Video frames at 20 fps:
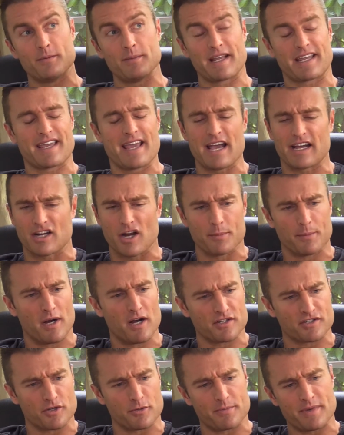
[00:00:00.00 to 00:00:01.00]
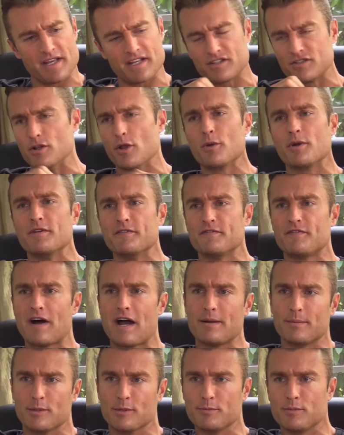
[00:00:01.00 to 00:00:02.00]
I'm like, yeah, garbanzo beans, loaded in
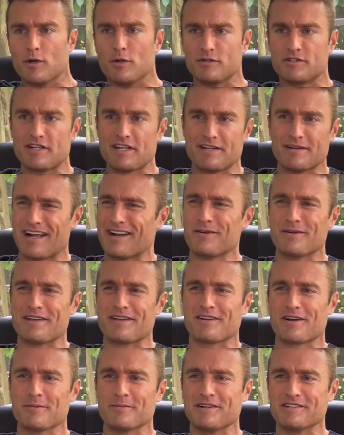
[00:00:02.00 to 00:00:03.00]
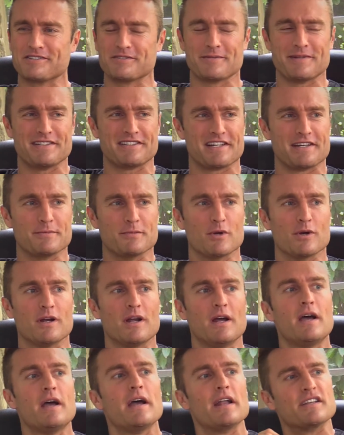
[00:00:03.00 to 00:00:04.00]
fiber, protein. I don't eat garbanzo beans anymore.
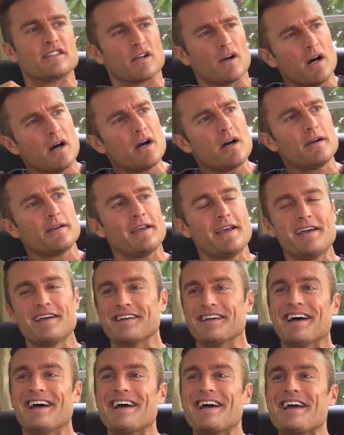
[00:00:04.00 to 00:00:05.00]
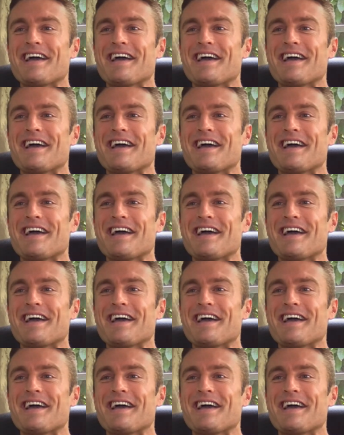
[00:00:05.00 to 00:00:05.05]
He's like, oh yeah,